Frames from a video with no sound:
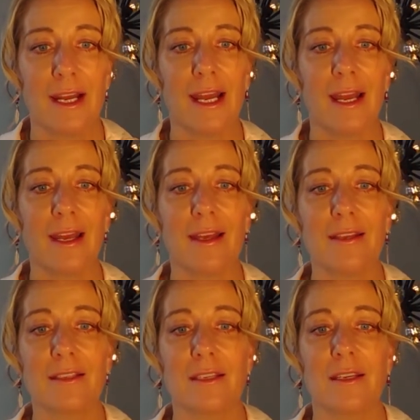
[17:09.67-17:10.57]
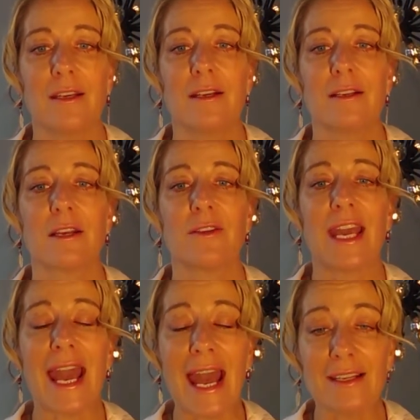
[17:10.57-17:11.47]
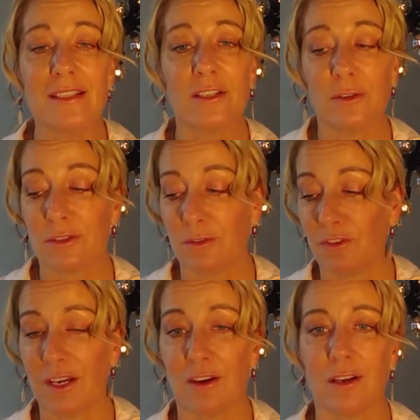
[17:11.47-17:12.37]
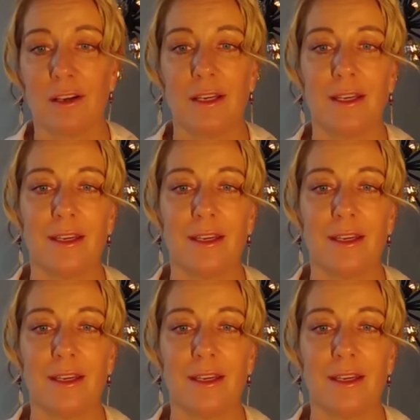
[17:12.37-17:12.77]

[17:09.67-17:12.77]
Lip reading: And so the antidote to fear